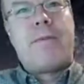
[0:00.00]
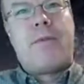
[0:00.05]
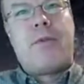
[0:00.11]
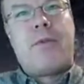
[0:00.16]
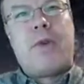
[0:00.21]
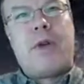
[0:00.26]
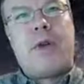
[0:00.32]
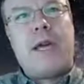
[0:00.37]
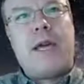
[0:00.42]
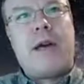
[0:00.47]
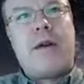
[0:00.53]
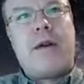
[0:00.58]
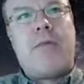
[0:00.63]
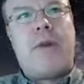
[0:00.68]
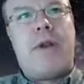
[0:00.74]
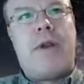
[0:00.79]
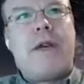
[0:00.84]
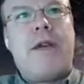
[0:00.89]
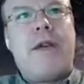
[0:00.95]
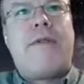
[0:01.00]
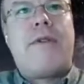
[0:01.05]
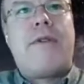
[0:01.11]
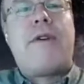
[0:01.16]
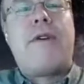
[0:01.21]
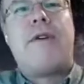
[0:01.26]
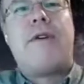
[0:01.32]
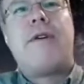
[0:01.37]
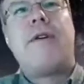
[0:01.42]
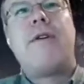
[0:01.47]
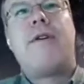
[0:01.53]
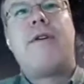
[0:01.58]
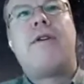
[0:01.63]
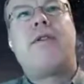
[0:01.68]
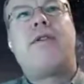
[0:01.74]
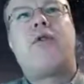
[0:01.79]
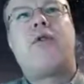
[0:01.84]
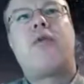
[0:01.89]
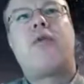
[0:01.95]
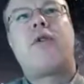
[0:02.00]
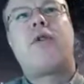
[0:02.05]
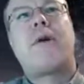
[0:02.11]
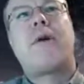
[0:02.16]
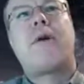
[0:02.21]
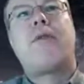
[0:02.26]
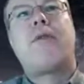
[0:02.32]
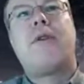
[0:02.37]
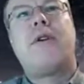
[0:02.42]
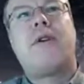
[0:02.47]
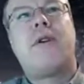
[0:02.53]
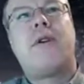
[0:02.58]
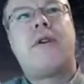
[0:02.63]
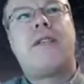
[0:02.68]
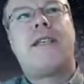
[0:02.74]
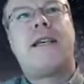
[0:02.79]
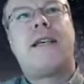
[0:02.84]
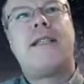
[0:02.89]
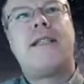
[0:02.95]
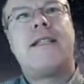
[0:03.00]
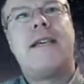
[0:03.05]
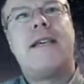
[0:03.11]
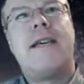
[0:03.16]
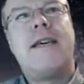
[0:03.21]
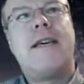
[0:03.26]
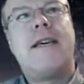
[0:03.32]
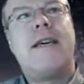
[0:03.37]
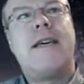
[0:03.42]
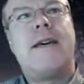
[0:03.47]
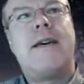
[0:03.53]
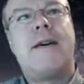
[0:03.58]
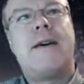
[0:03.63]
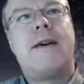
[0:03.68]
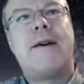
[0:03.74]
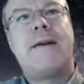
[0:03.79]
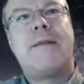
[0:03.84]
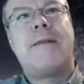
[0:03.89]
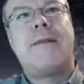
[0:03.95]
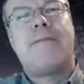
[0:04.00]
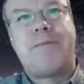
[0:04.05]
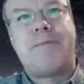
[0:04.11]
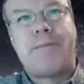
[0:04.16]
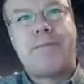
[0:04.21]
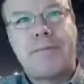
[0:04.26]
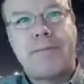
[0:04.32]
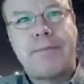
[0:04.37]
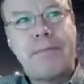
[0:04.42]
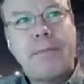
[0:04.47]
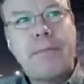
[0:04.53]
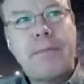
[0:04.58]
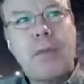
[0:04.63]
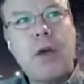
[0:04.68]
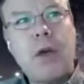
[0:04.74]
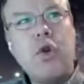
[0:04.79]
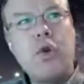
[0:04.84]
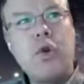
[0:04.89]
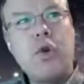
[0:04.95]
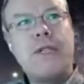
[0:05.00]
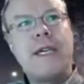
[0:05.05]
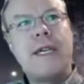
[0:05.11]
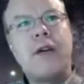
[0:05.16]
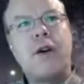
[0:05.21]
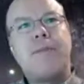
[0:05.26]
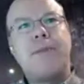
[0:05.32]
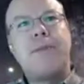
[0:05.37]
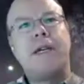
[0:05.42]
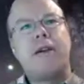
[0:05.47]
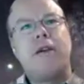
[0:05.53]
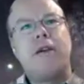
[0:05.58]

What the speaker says: Today I will give a talk about sensing using optical